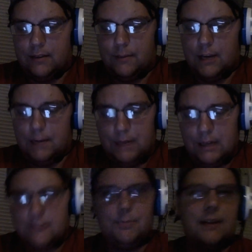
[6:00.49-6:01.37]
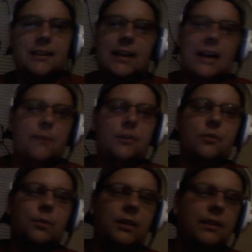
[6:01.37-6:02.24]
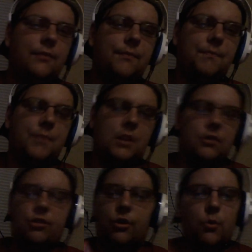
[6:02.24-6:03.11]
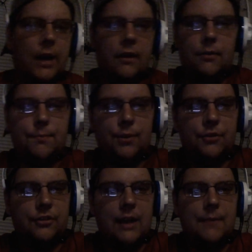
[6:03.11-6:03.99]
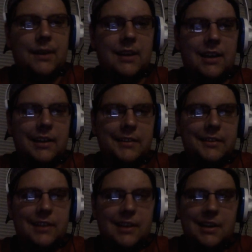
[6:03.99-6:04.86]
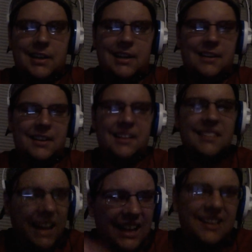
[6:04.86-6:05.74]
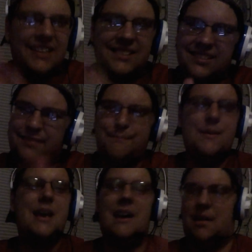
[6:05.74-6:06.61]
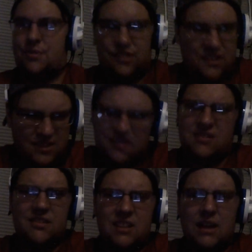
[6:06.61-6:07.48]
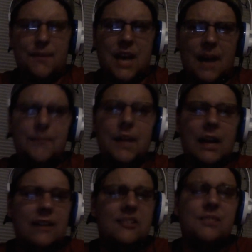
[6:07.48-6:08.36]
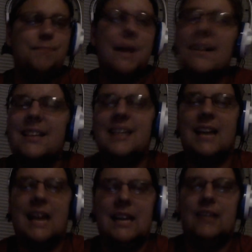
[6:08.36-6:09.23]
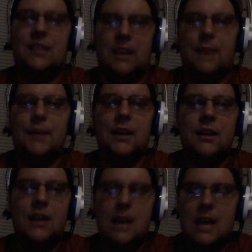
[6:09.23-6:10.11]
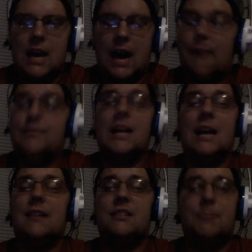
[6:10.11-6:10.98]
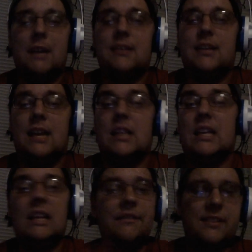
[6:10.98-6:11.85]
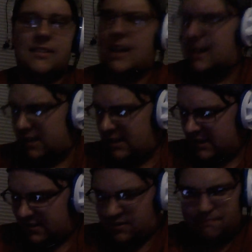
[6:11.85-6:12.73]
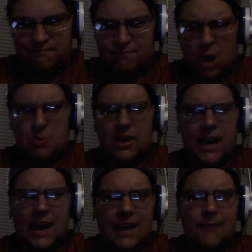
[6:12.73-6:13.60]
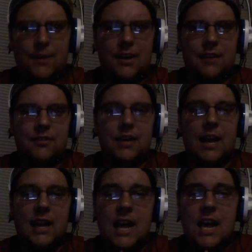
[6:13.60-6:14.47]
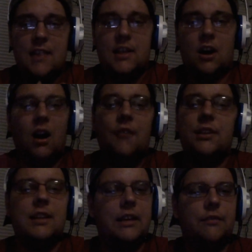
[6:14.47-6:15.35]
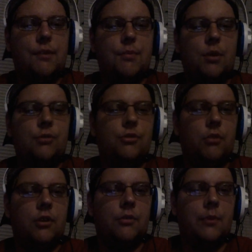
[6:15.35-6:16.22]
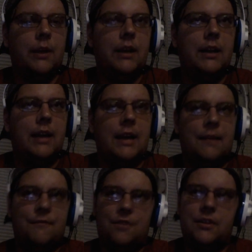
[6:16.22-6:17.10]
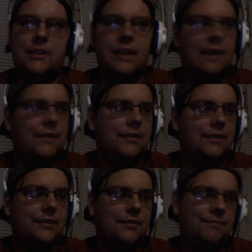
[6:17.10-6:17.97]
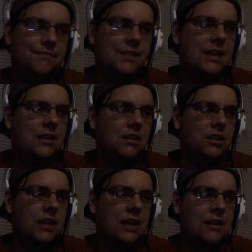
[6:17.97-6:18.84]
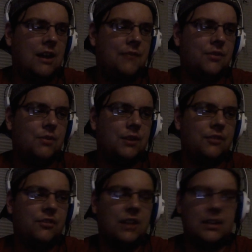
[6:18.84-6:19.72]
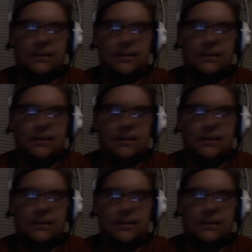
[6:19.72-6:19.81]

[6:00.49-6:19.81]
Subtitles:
I mean, I'm not expecting anyone to really do well, per se, because it's Alex Smith. I mean, I'm not expecting anything. I'm not expecting anything. Even a tight end, it's okay, because you got the often injury-prone Jordan Reed, and Vernon Davis is kind of on the latter half of his career, just kind